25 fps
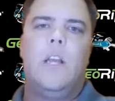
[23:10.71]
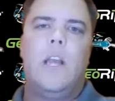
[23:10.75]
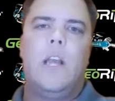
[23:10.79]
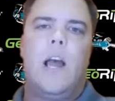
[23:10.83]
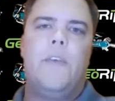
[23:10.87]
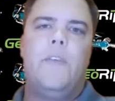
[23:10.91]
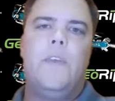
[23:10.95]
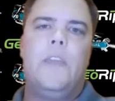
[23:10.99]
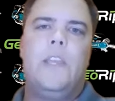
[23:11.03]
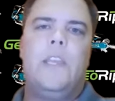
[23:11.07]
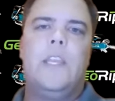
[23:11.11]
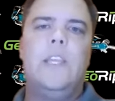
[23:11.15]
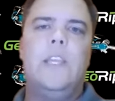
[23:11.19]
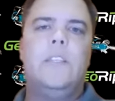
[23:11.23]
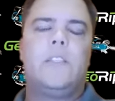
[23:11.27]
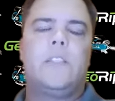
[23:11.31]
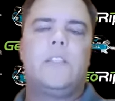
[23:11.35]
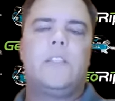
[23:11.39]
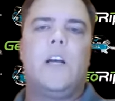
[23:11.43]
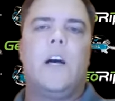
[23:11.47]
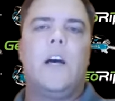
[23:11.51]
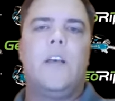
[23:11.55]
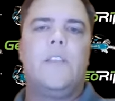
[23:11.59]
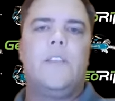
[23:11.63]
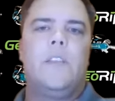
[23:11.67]
I think he
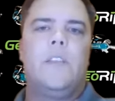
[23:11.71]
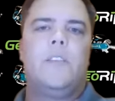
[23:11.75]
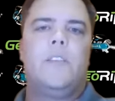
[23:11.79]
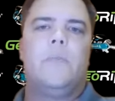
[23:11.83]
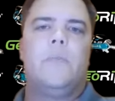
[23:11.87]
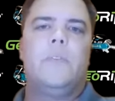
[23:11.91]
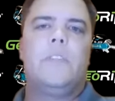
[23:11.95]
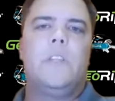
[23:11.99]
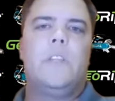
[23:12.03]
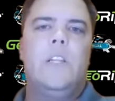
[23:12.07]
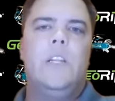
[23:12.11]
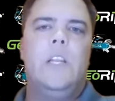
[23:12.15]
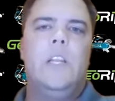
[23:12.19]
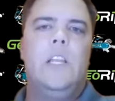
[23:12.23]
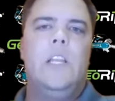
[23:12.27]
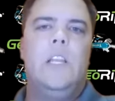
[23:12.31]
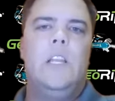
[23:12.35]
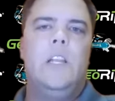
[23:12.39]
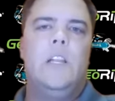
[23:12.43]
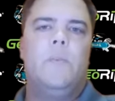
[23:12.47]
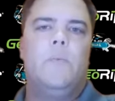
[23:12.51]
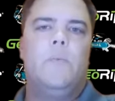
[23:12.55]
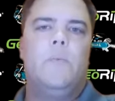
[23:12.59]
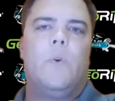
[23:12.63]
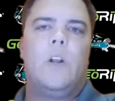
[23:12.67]
saw that there was a
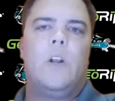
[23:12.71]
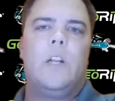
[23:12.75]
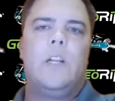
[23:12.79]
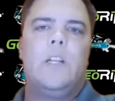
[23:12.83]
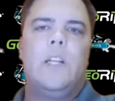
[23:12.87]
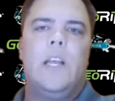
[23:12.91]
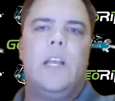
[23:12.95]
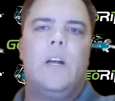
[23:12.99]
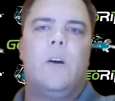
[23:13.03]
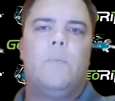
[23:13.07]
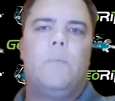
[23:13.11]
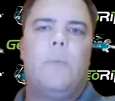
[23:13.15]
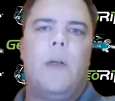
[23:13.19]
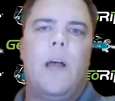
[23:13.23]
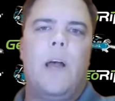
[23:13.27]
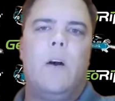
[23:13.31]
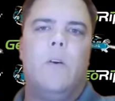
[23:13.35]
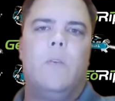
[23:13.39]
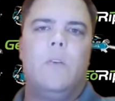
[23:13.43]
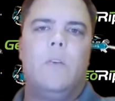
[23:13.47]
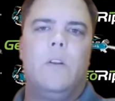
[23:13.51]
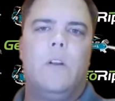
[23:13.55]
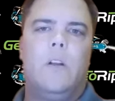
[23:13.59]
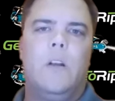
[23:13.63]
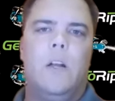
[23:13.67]
need and wanted to help
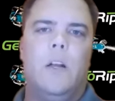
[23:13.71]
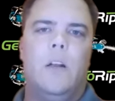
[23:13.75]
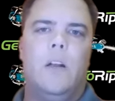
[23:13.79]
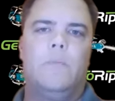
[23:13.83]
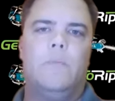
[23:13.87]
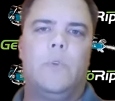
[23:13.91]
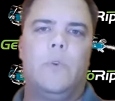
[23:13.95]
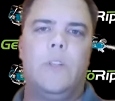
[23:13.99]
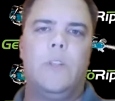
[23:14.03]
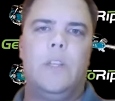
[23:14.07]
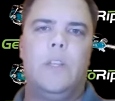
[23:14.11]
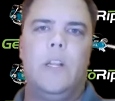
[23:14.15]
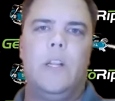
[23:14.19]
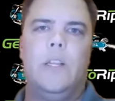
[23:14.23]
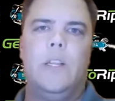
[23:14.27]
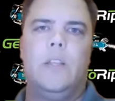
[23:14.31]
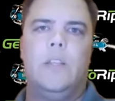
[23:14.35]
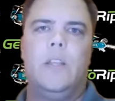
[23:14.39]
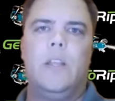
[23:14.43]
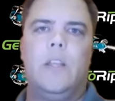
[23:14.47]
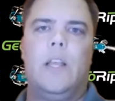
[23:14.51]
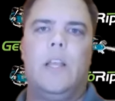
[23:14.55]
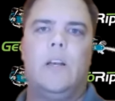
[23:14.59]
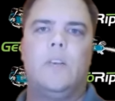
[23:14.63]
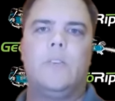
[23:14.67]
out more than
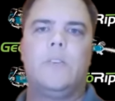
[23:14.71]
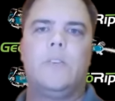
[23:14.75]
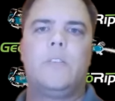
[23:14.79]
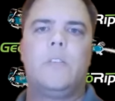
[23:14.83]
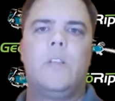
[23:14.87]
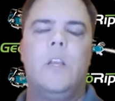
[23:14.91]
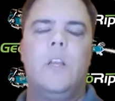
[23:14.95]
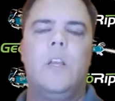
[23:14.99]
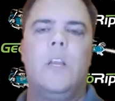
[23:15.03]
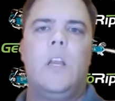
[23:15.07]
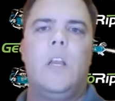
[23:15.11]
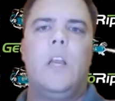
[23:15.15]
anything else.